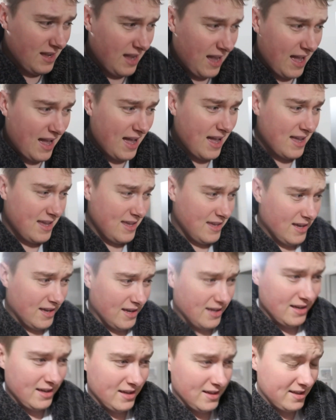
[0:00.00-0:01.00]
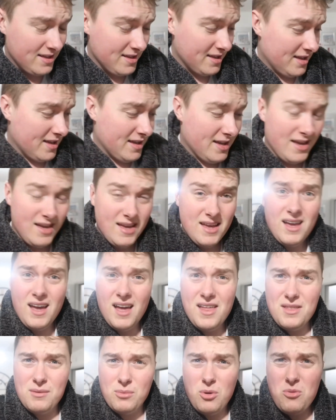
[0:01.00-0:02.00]
I,
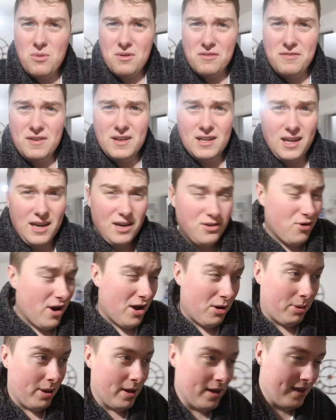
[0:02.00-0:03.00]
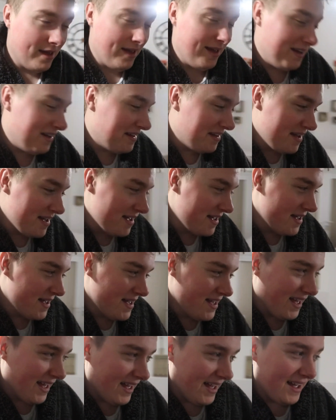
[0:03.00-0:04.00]
at the moment, feel like crap.
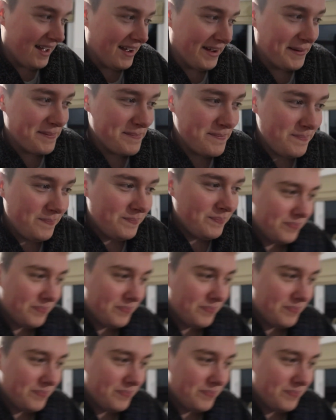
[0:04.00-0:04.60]
I